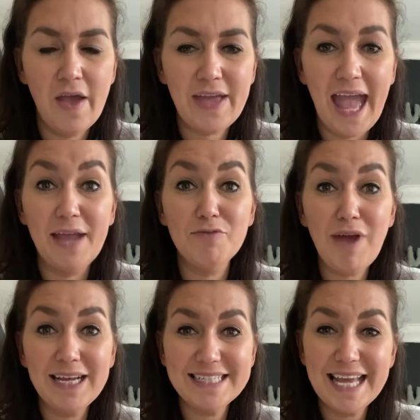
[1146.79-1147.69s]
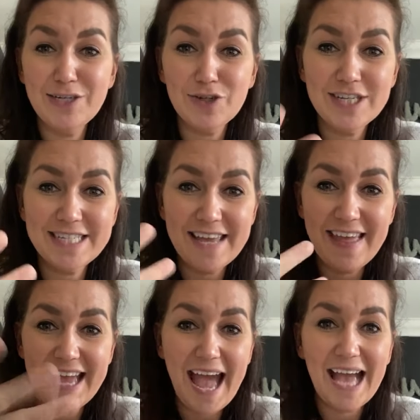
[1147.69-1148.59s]
Okay, right. Enjoy your day
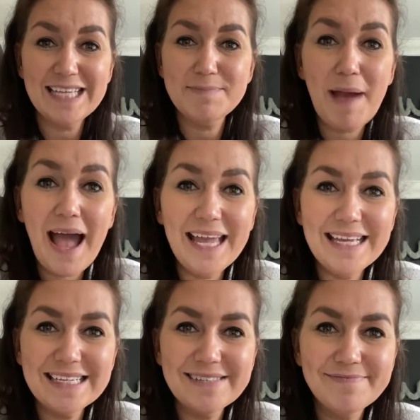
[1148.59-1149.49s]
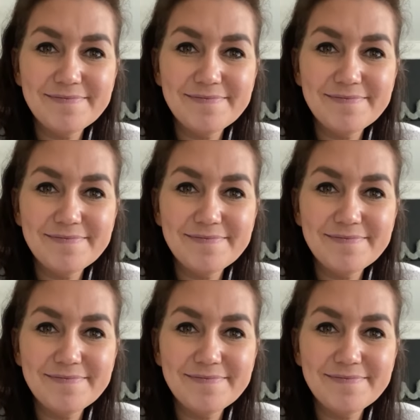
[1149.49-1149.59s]
then, guys. Bye.